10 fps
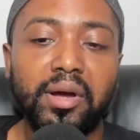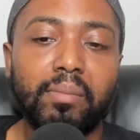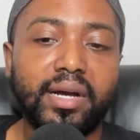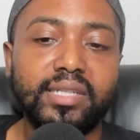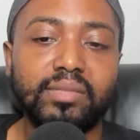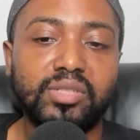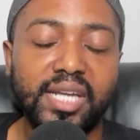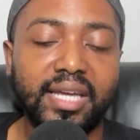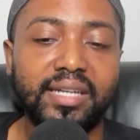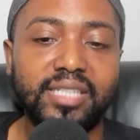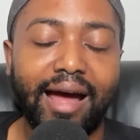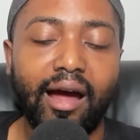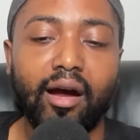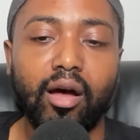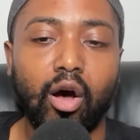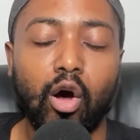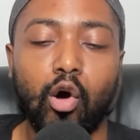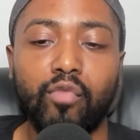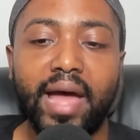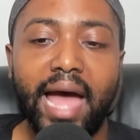because I'm sick and tired
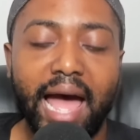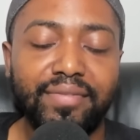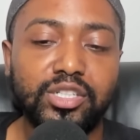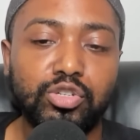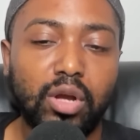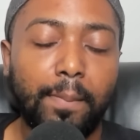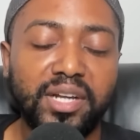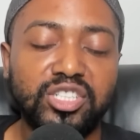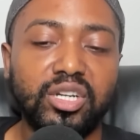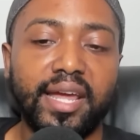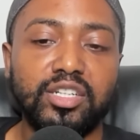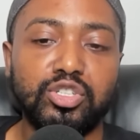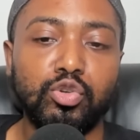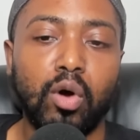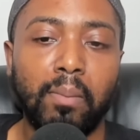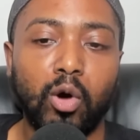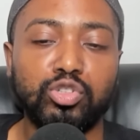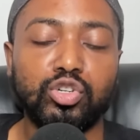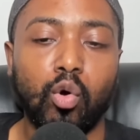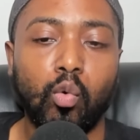of having to capitulate to
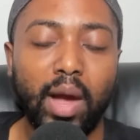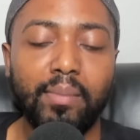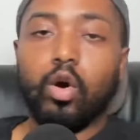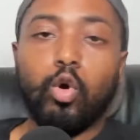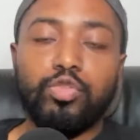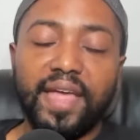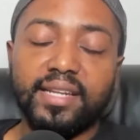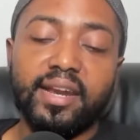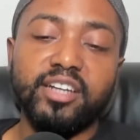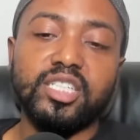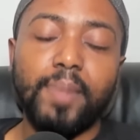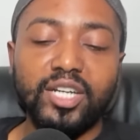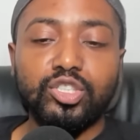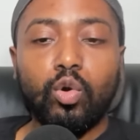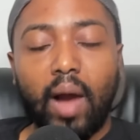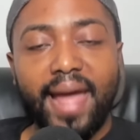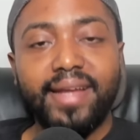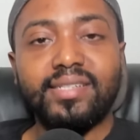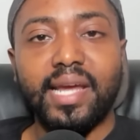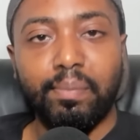emotional women who think that their special
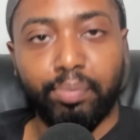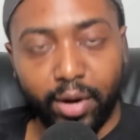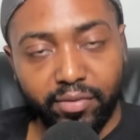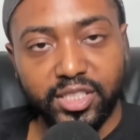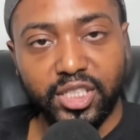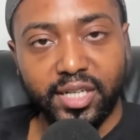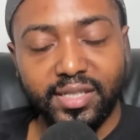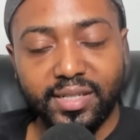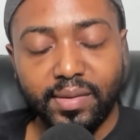rights and privileges